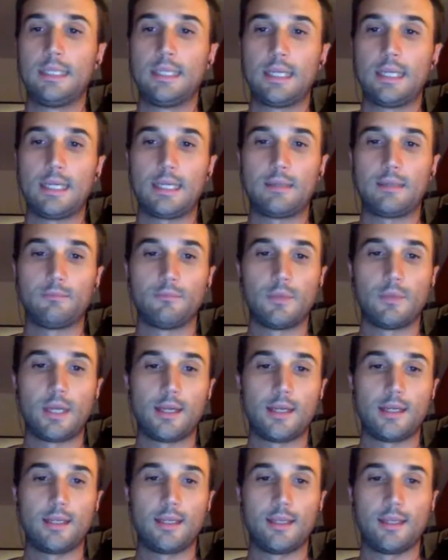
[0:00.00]

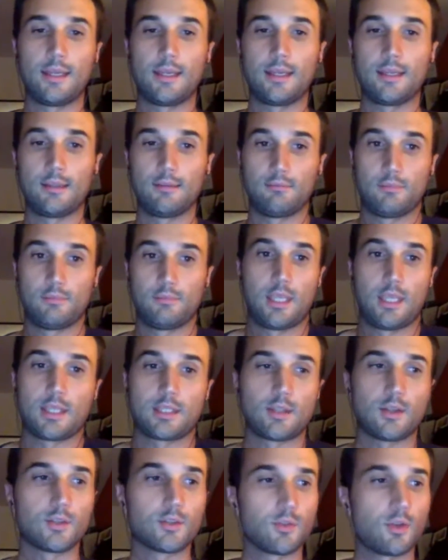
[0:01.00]
I think
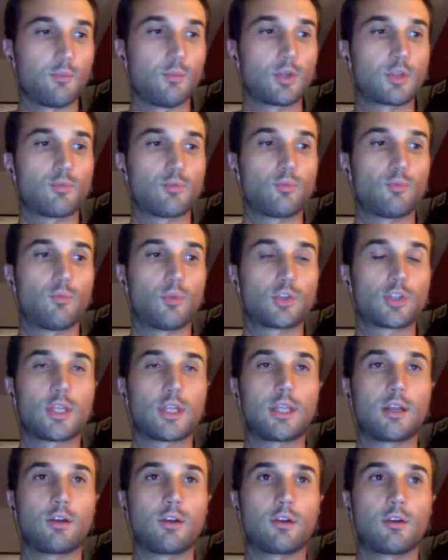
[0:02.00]
it's also a much
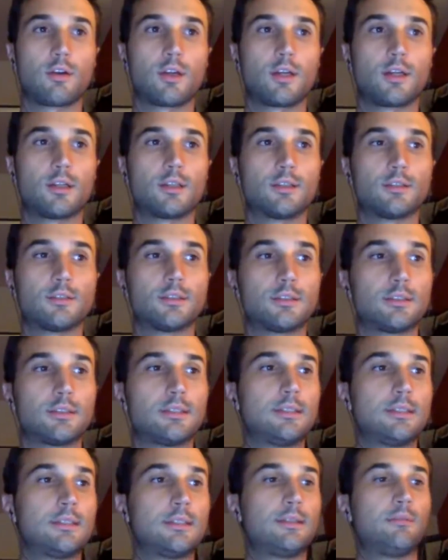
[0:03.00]
clearer
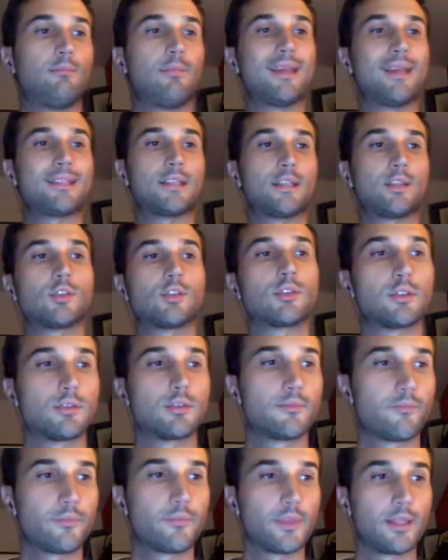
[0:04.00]
message,
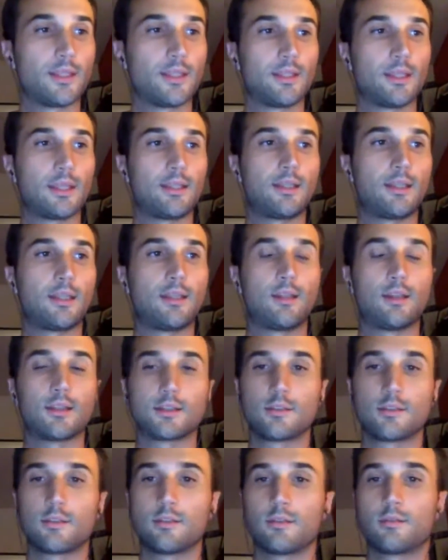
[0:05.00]
and that
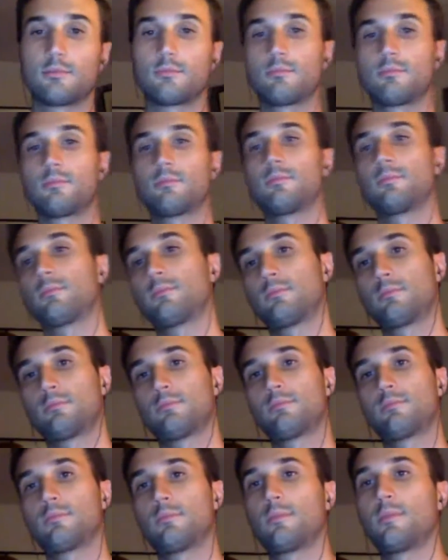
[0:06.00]
doesn't
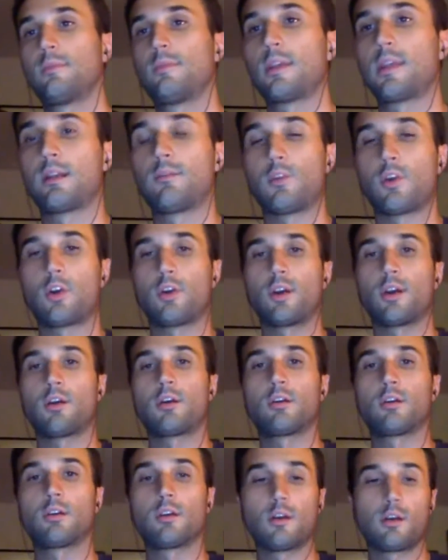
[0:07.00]
kind of hurt
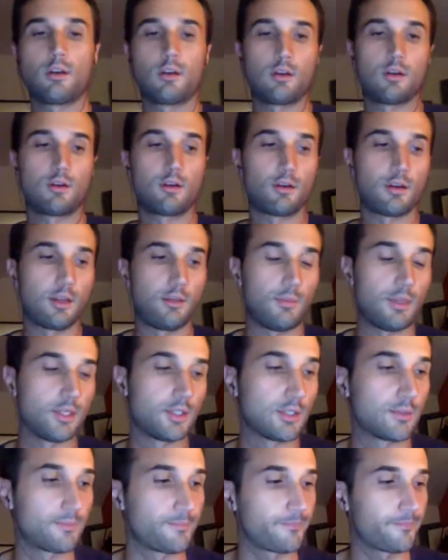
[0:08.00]
our
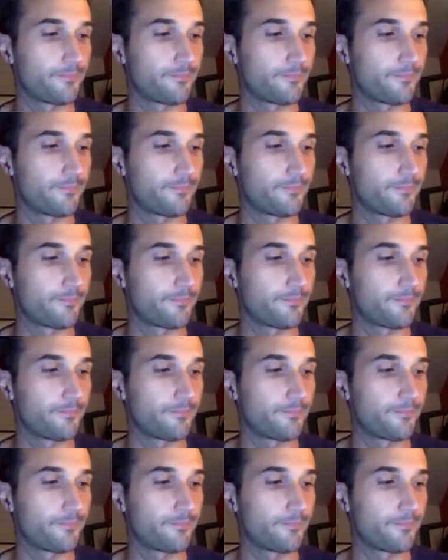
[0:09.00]
image.